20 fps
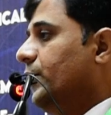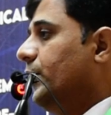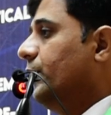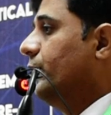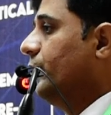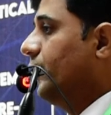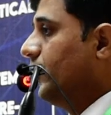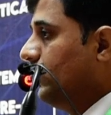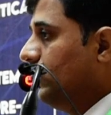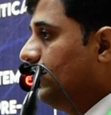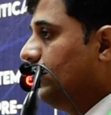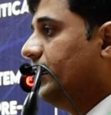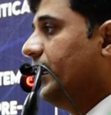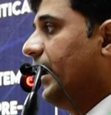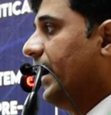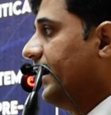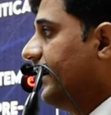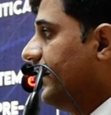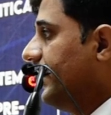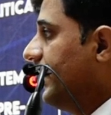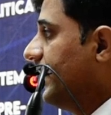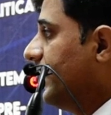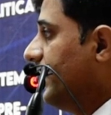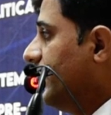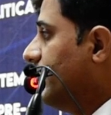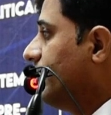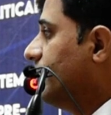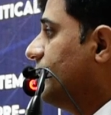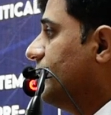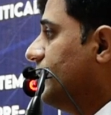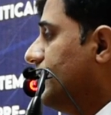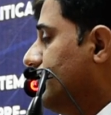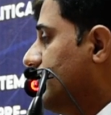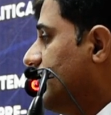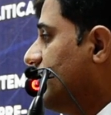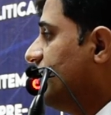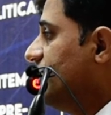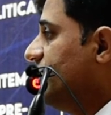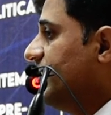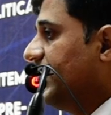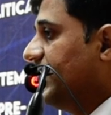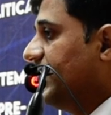the view that it was emerged